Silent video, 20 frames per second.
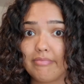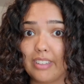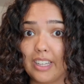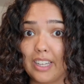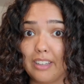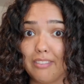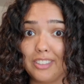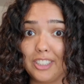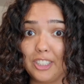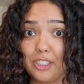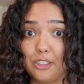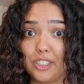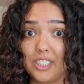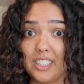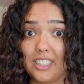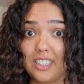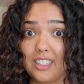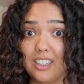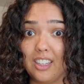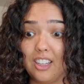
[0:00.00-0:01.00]
I haven't used
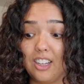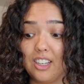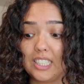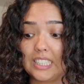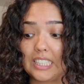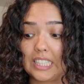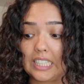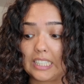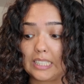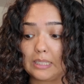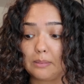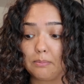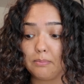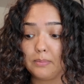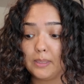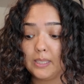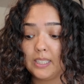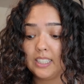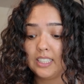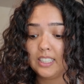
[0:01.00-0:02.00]
it in a long time.
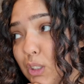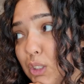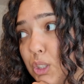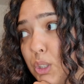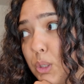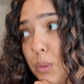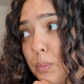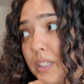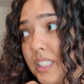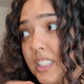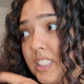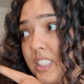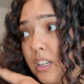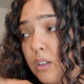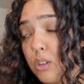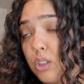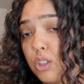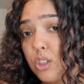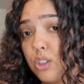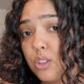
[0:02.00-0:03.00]
Also, my
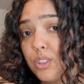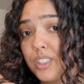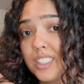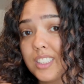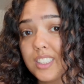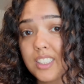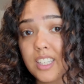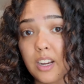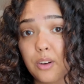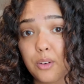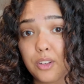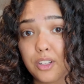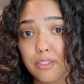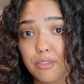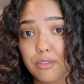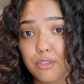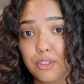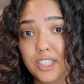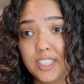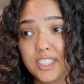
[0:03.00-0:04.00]
sourdough is now in the
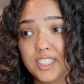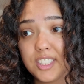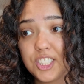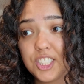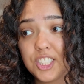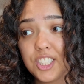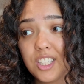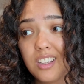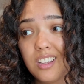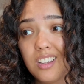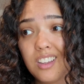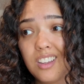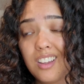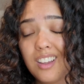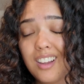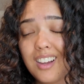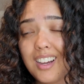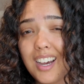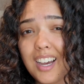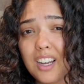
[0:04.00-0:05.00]
fridge.
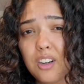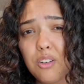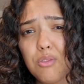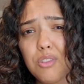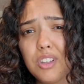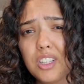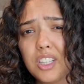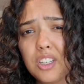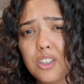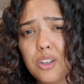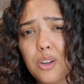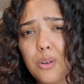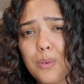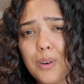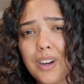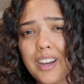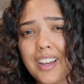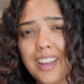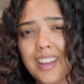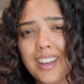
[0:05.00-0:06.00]
I don't really know
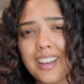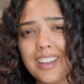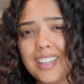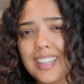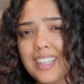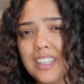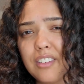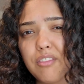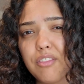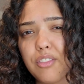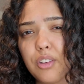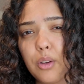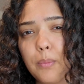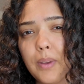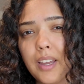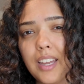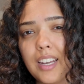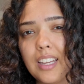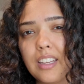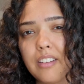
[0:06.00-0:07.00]
why I didn't film
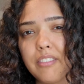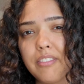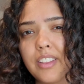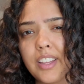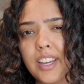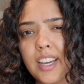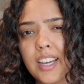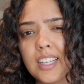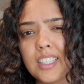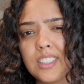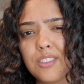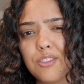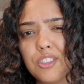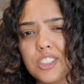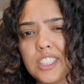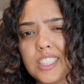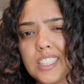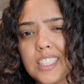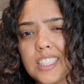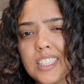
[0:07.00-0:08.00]
any of that,
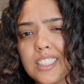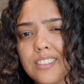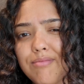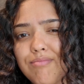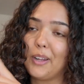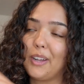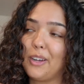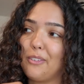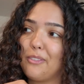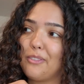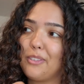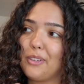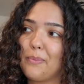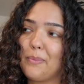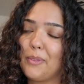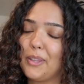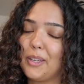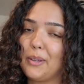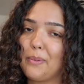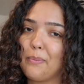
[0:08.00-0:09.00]
really. But I'll
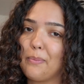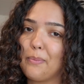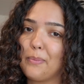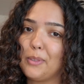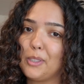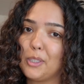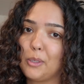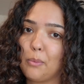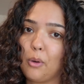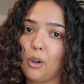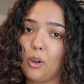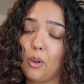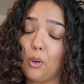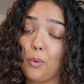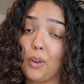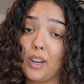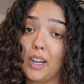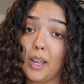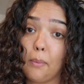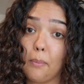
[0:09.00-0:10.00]
film them tomorrow
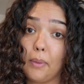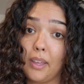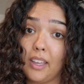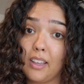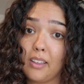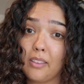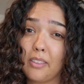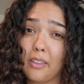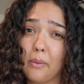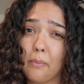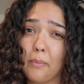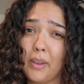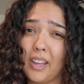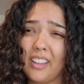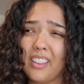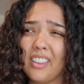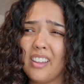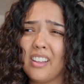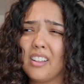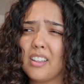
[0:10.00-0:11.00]
when I bake them.
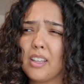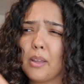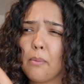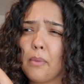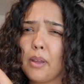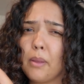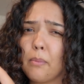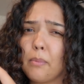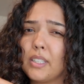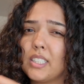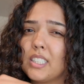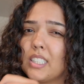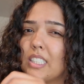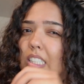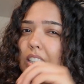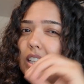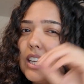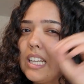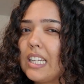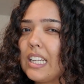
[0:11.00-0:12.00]
I think they might be
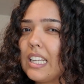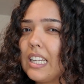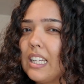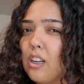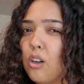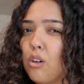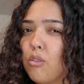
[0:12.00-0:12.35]
slightly